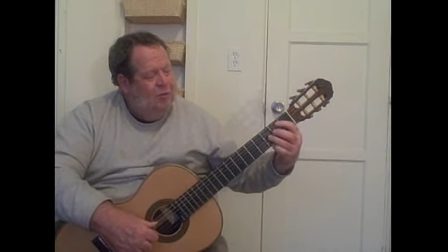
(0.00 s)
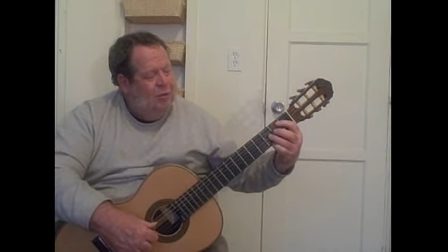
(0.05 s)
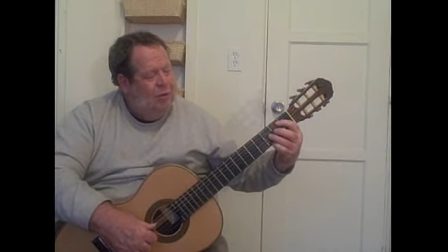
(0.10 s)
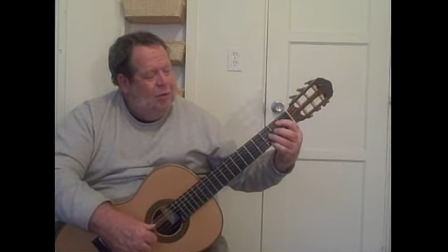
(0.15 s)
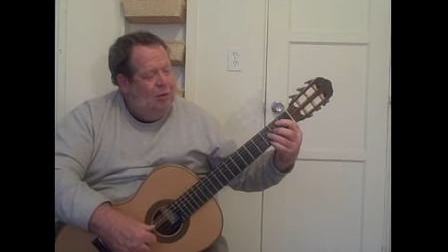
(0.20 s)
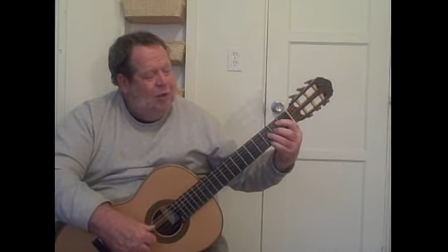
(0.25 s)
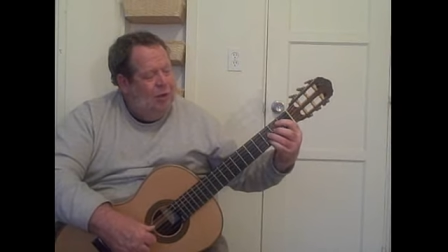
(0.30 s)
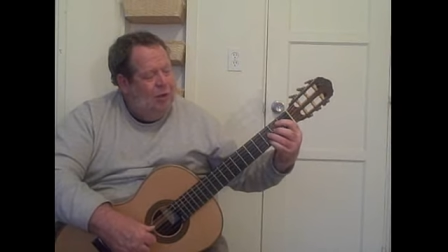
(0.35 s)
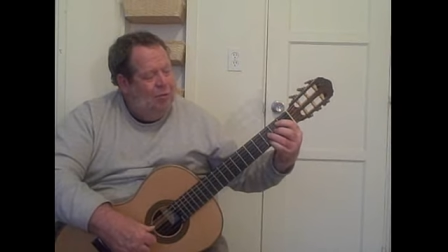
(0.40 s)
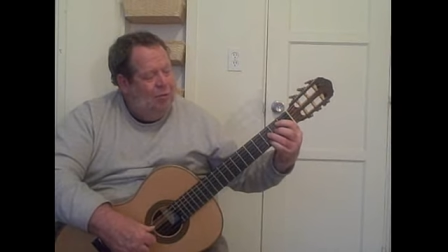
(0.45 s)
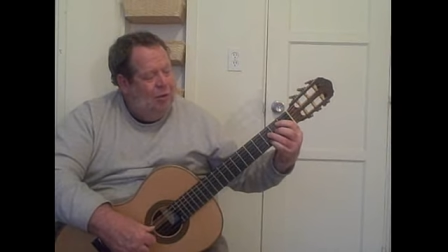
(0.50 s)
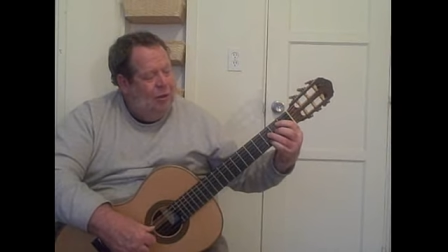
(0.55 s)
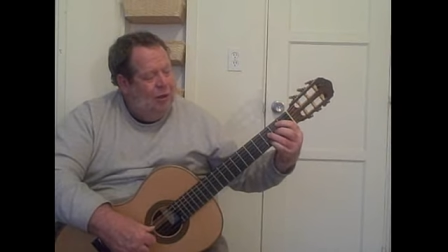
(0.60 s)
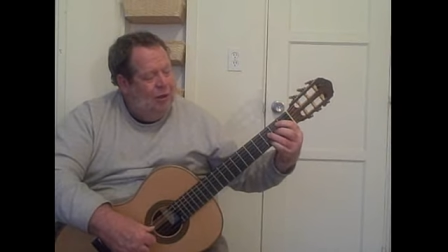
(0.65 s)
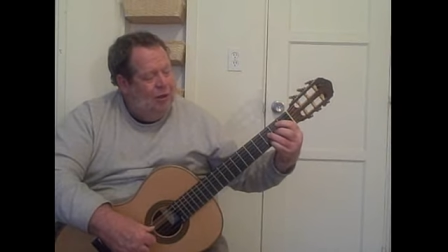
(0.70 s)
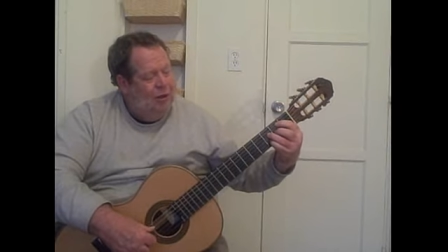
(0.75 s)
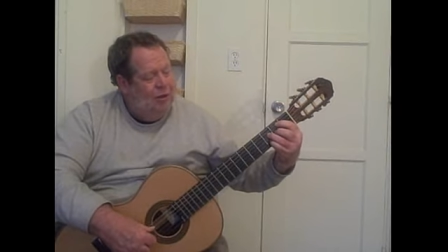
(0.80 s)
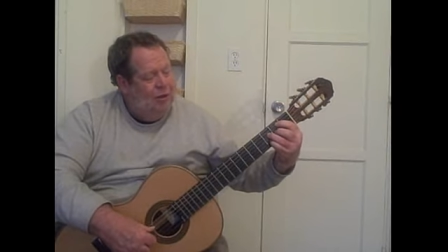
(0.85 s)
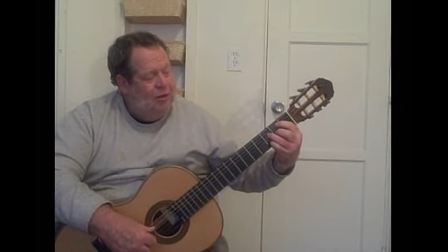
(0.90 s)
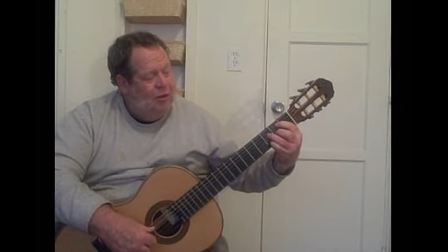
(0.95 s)
but then I'm
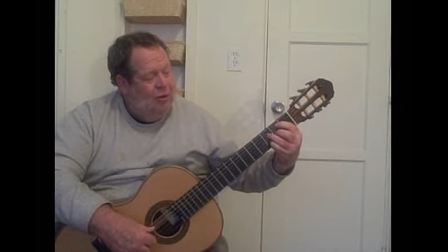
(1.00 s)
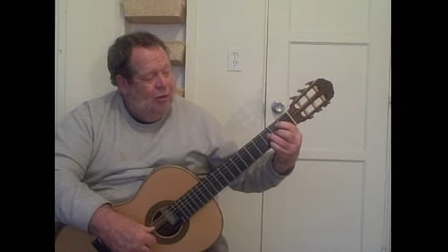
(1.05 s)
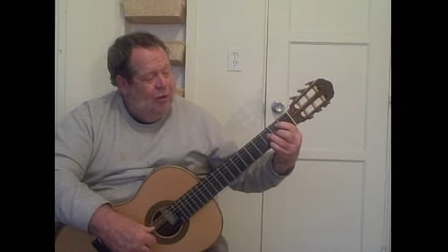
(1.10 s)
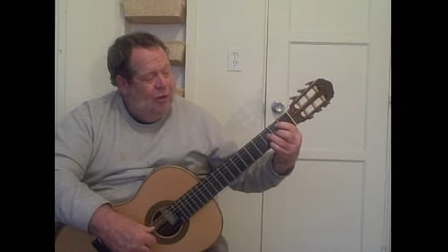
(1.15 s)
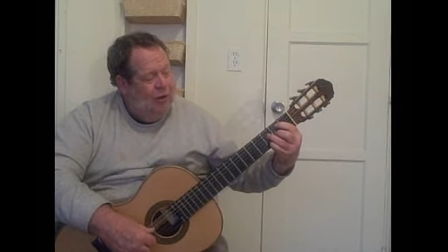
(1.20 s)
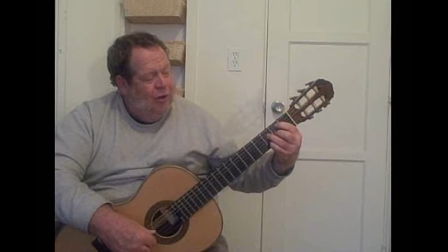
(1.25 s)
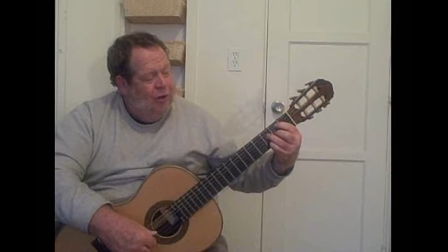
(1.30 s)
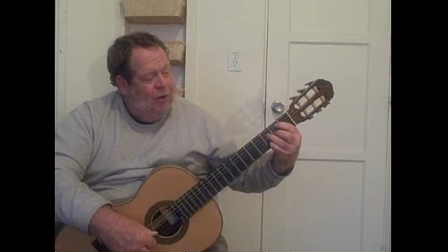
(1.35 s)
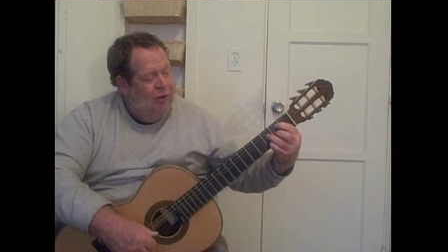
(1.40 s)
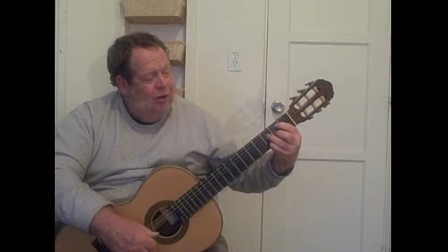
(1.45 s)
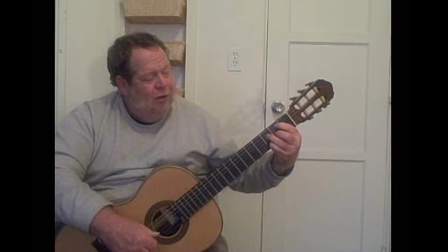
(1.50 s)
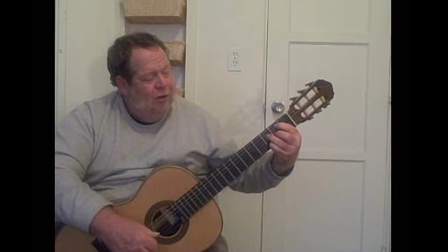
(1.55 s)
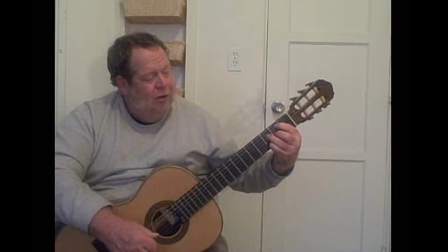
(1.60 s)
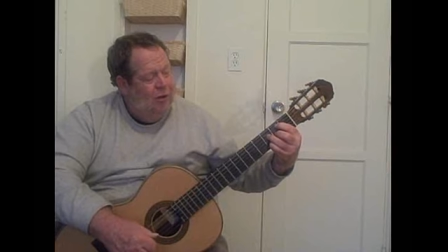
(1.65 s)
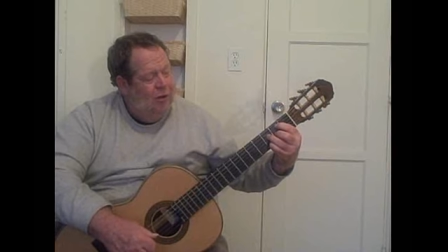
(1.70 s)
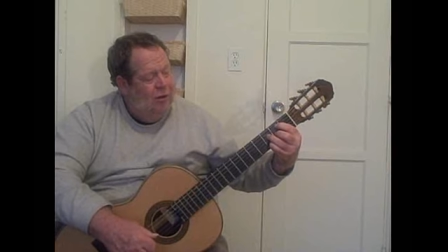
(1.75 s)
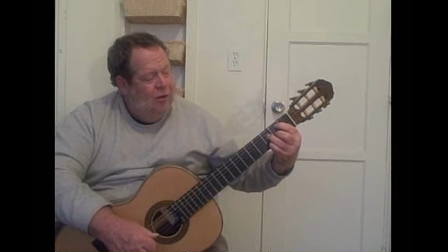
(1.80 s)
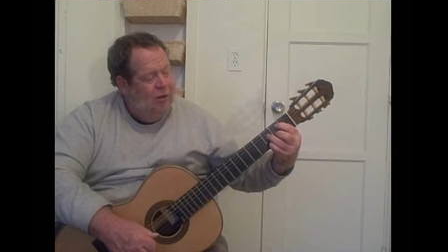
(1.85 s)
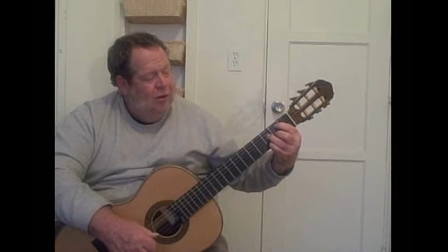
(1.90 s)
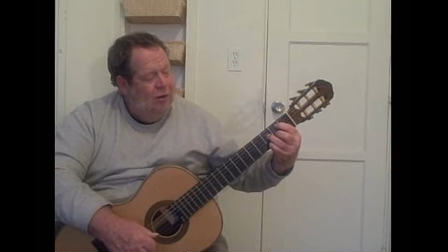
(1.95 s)
playing this chord,
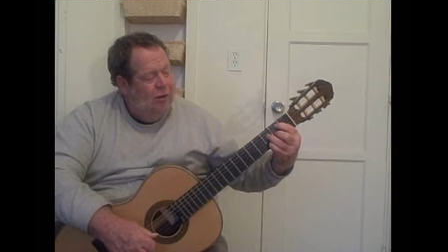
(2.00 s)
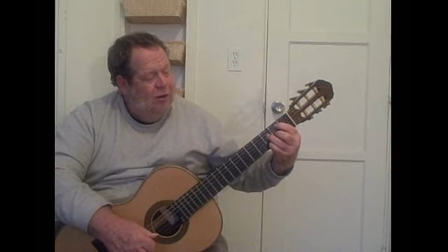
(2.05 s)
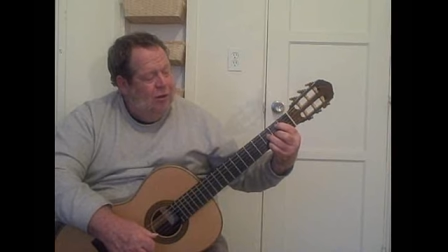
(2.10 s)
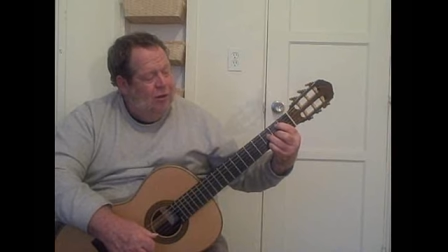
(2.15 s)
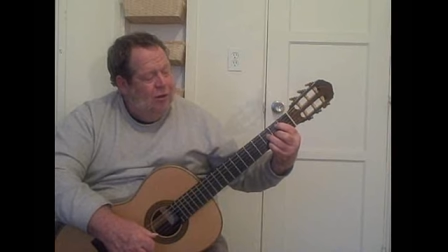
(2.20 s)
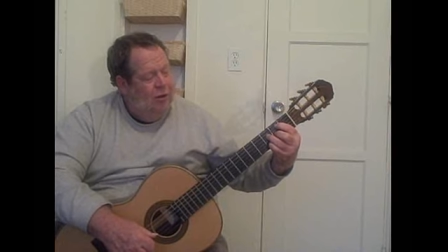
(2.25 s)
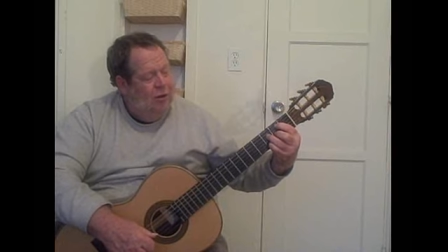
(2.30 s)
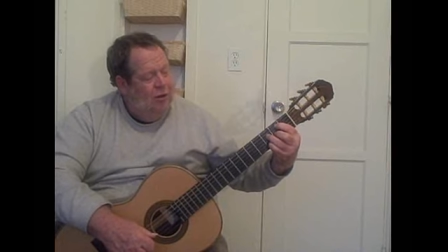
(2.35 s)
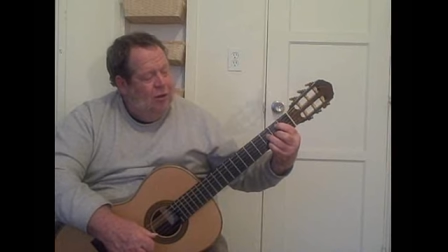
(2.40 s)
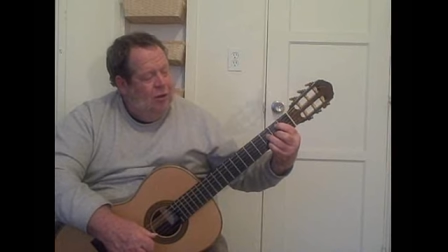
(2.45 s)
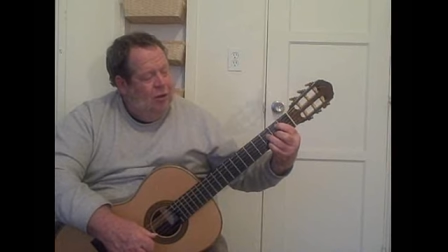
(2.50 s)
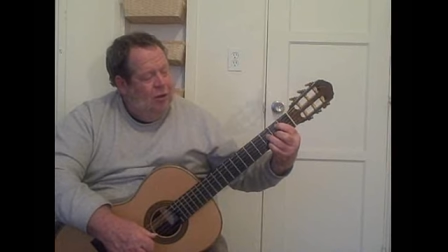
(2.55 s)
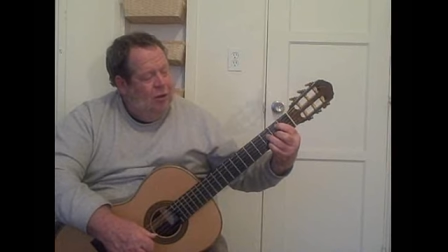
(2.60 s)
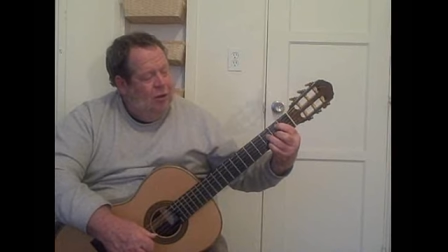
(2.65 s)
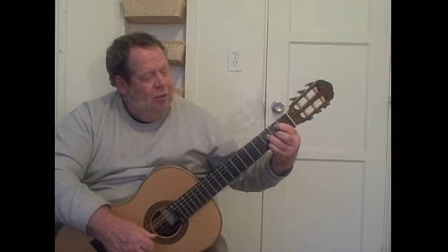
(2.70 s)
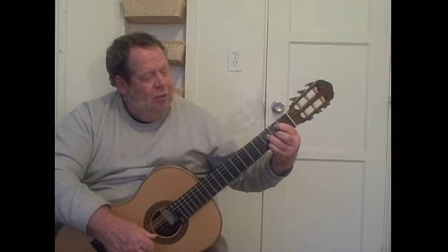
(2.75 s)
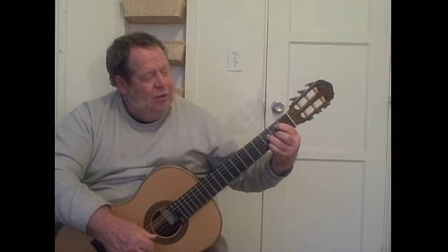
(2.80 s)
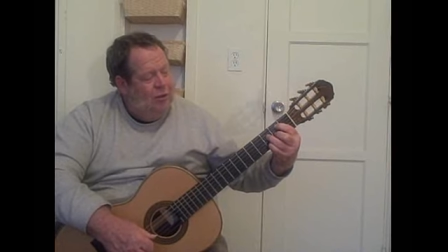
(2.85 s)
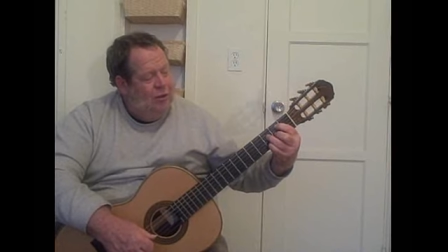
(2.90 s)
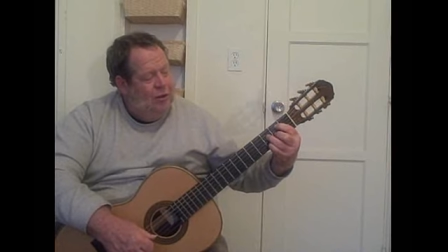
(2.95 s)

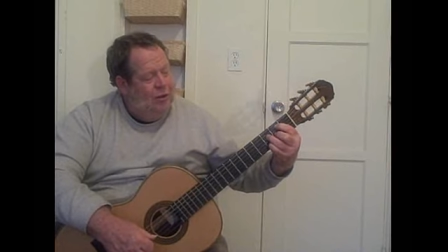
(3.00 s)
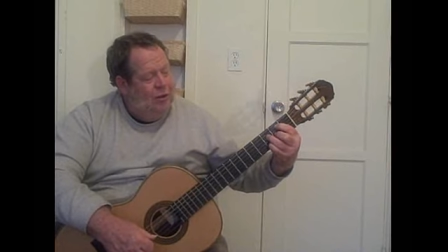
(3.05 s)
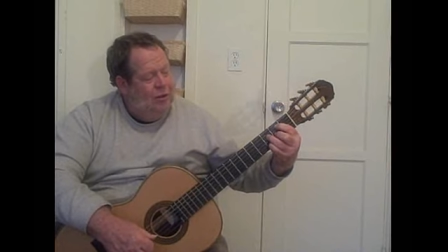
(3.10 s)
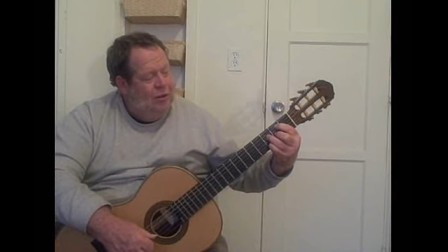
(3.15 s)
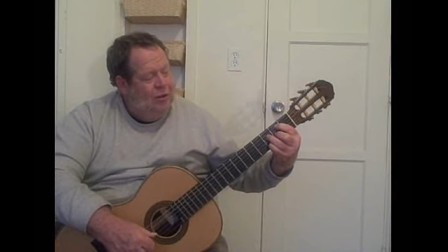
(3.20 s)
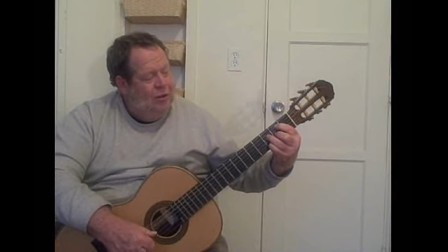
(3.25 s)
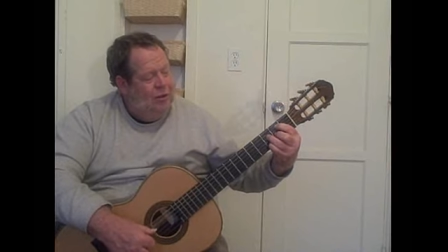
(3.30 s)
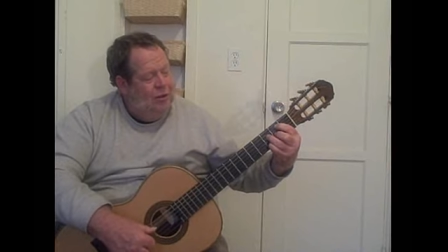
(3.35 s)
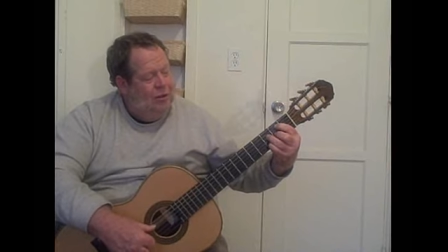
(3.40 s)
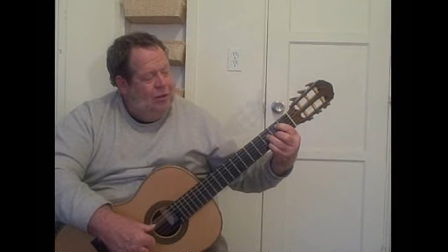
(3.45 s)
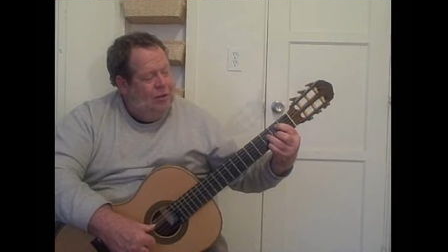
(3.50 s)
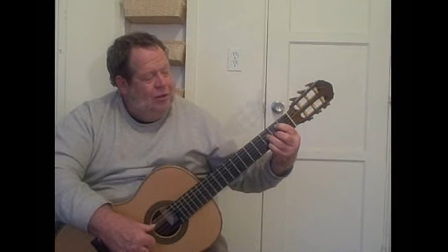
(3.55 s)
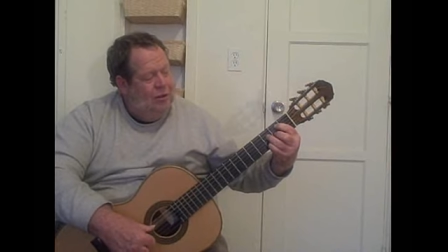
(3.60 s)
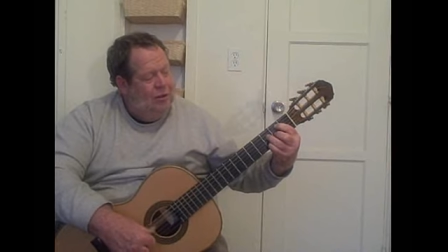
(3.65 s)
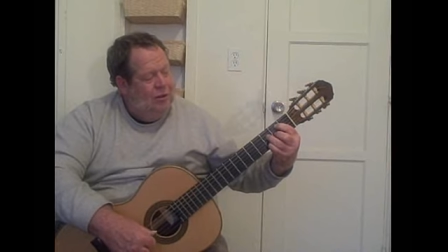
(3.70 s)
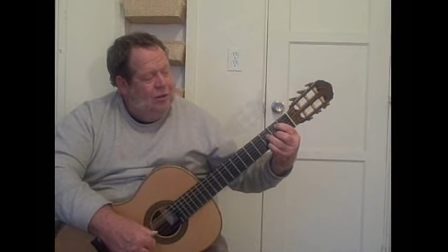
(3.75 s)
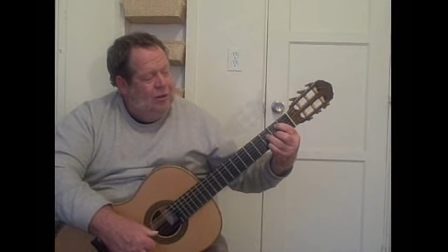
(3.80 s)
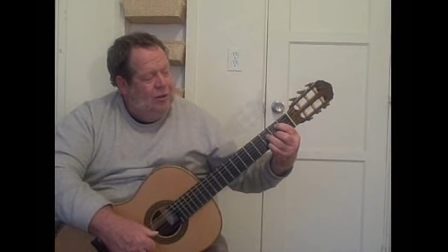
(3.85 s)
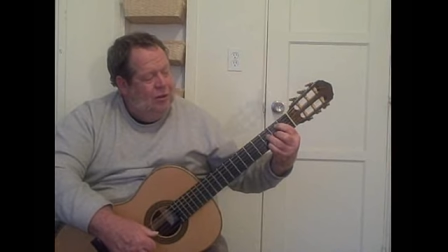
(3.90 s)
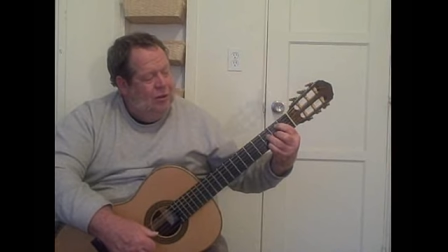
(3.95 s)
which
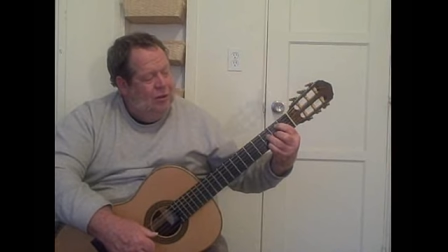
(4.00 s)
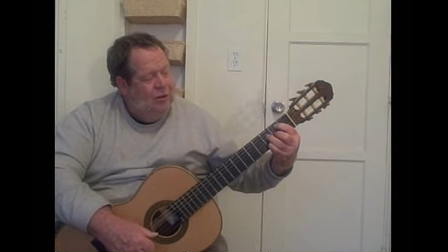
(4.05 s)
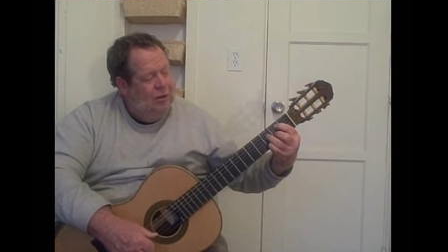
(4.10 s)
is,